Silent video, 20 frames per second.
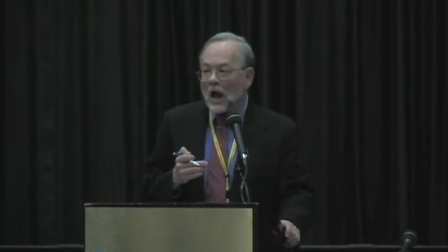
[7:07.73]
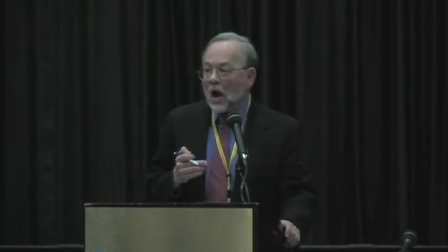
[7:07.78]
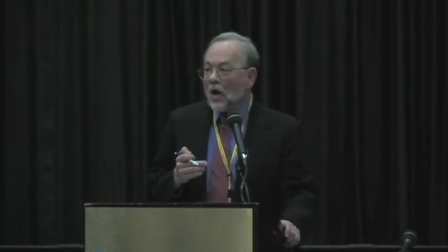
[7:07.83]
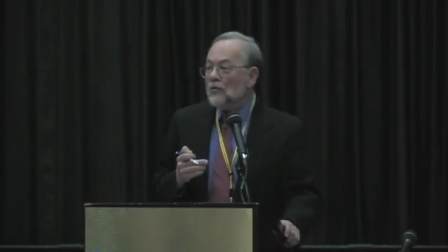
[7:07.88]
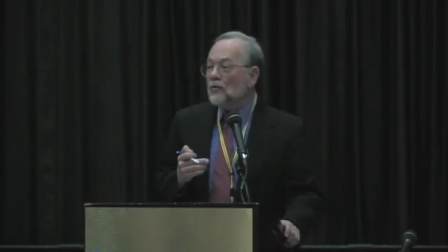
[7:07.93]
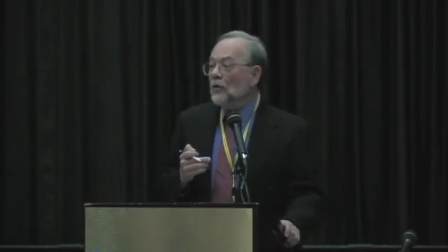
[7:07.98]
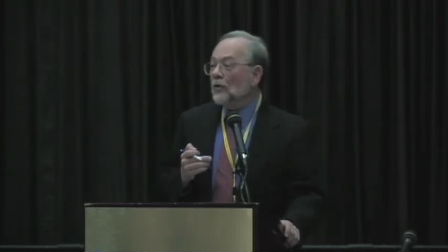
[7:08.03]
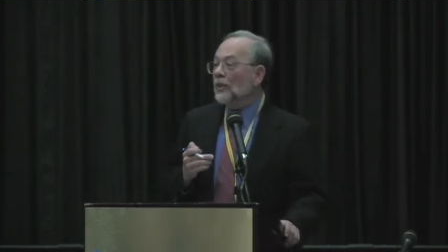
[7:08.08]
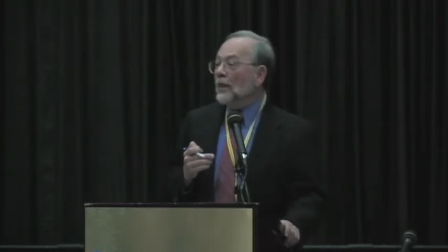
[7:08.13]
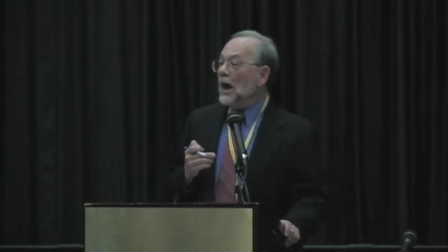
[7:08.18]

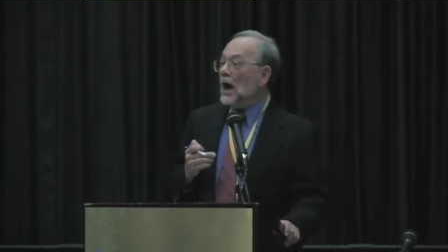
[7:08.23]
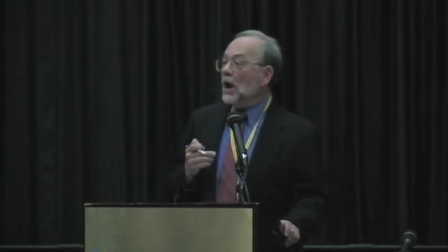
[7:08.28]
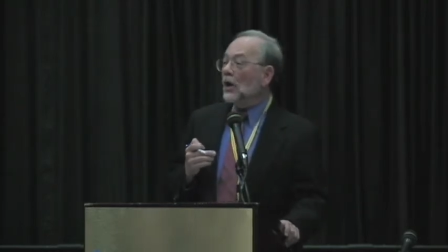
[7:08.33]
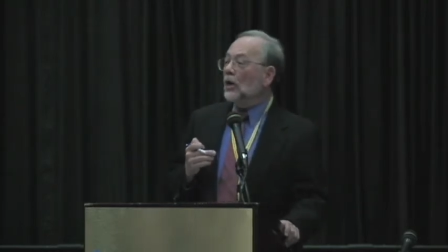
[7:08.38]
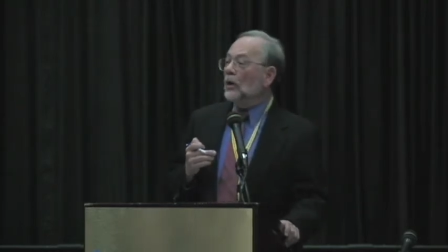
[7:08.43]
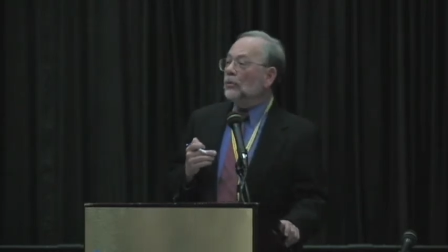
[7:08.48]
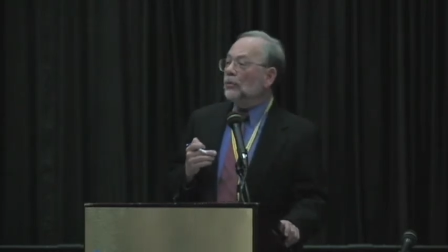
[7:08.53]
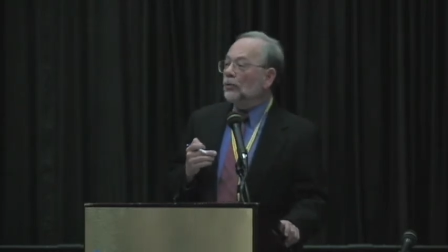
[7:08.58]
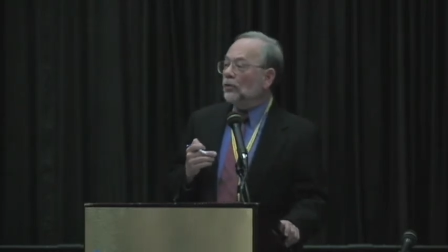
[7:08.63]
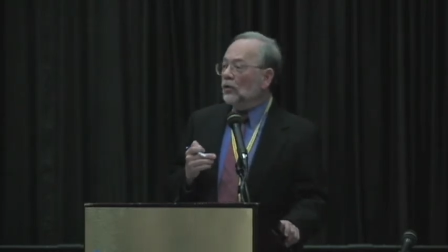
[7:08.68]
for their
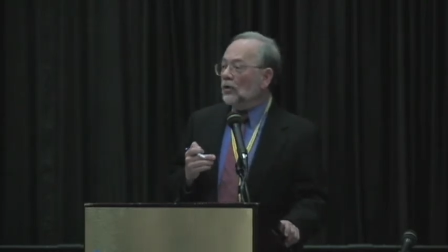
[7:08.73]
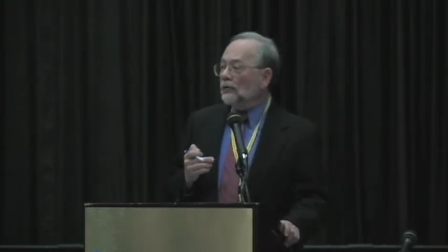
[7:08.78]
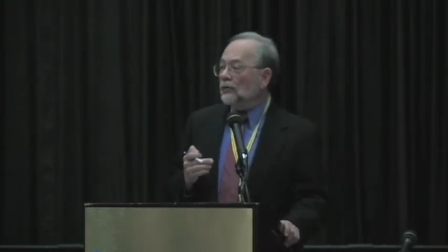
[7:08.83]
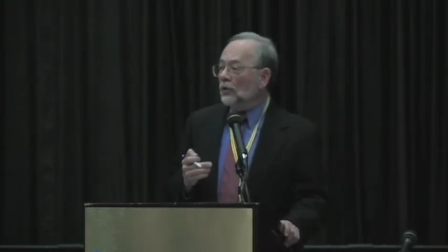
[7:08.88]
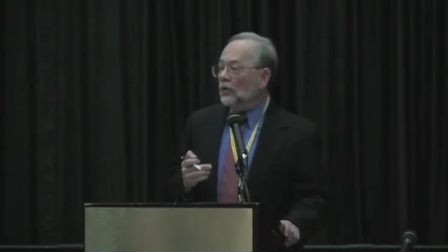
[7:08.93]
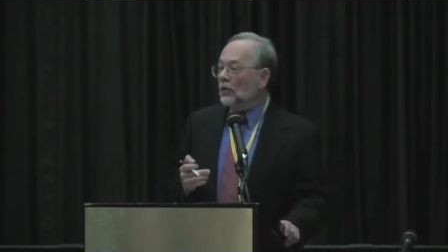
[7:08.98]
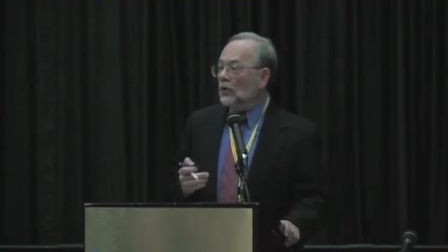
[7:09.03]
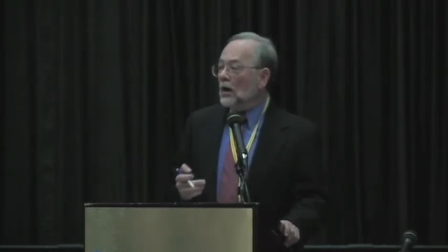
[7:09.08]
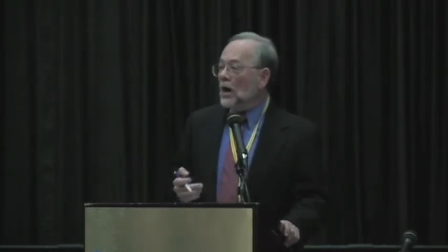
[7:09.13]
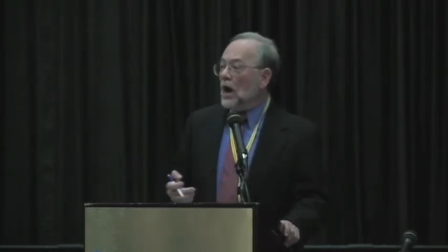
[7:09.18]

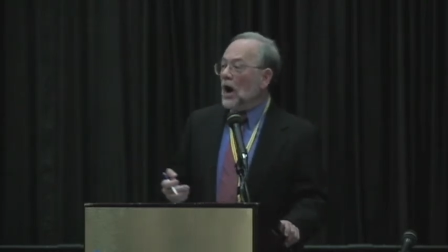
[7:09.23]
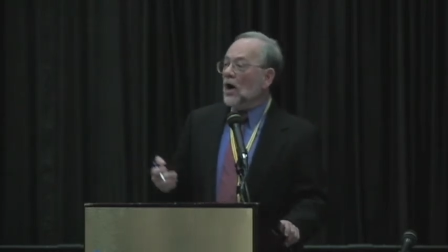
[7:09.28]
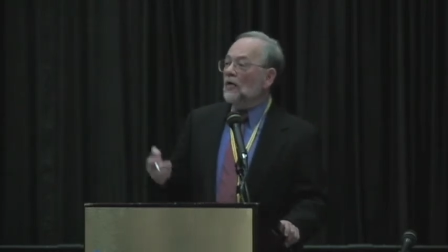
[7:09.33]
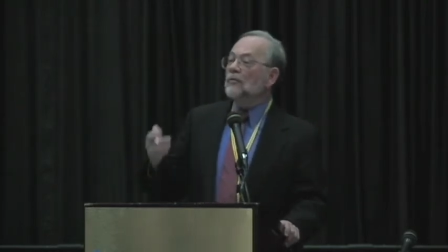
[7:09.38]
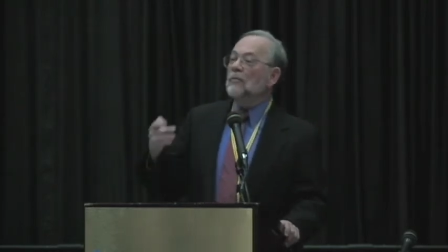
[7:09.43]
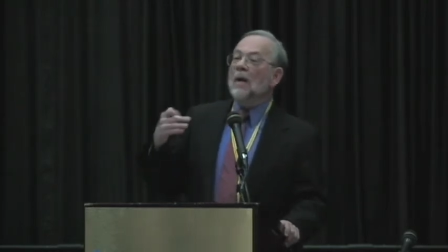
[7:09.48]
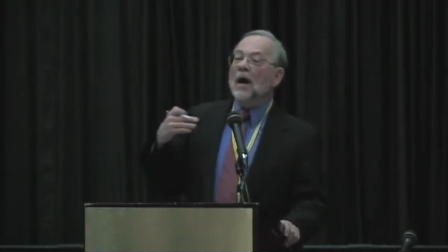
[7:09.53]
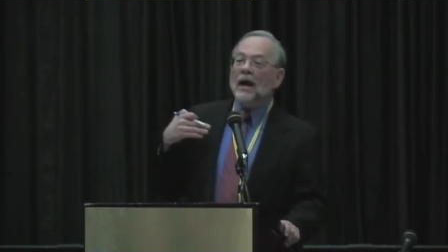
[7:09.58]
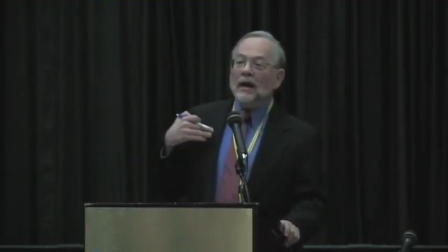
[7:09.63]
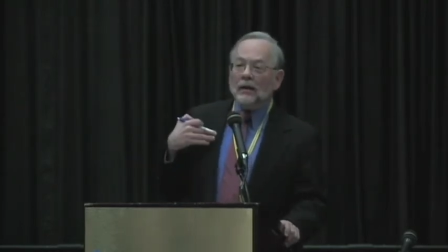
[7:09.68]
approval
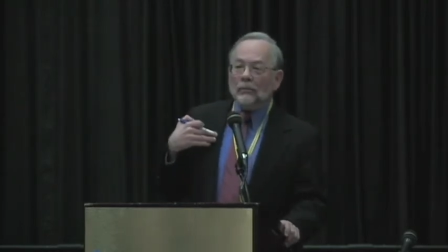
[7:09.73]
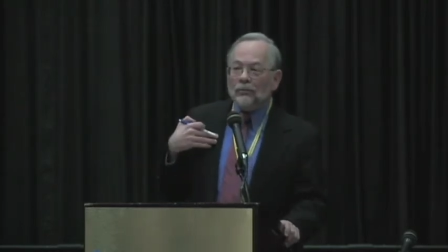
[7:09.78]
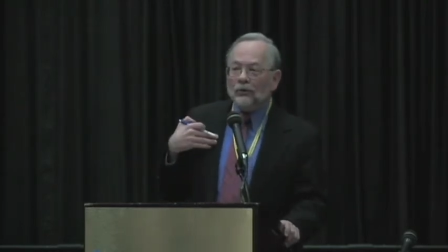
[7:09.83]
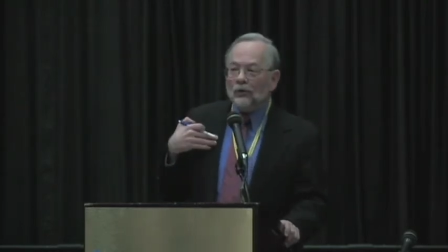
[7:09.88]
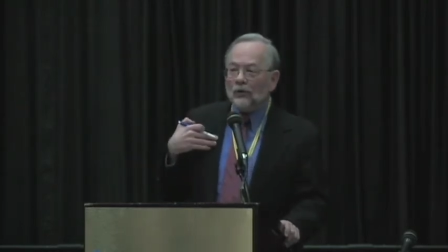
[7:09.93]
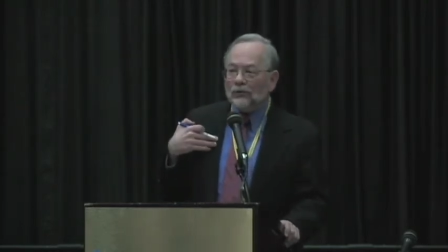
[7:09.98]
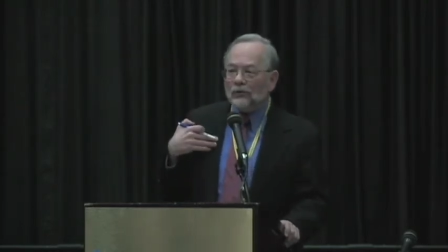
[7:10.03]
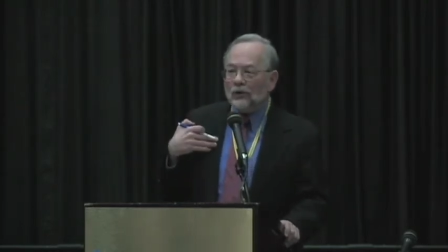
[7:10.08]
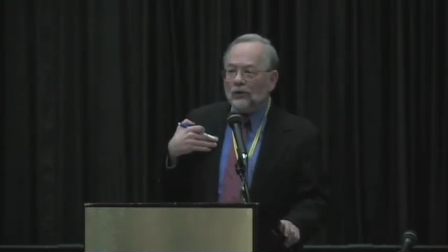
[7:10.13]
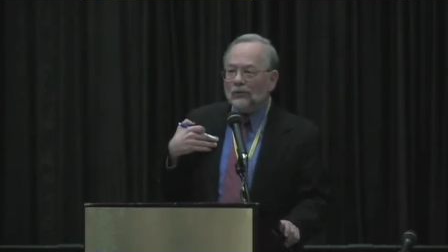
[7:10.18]
of my
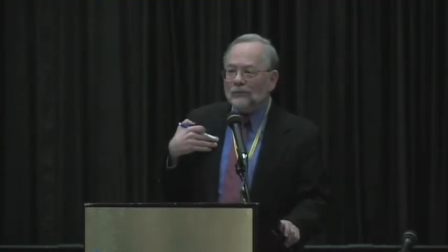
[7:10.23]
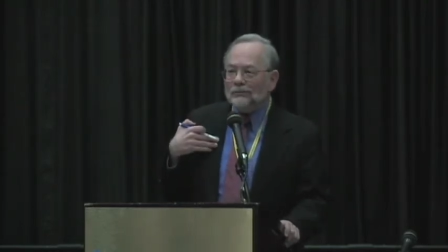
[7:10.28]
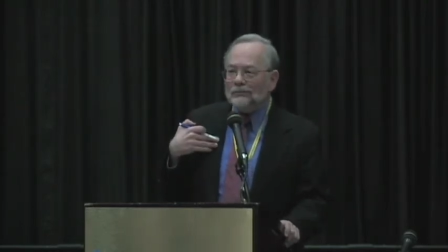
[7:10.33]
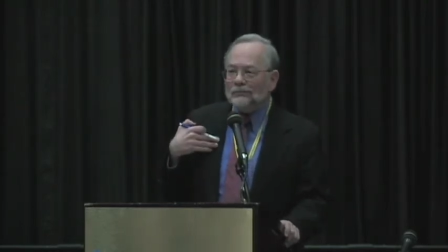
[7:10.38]
approval.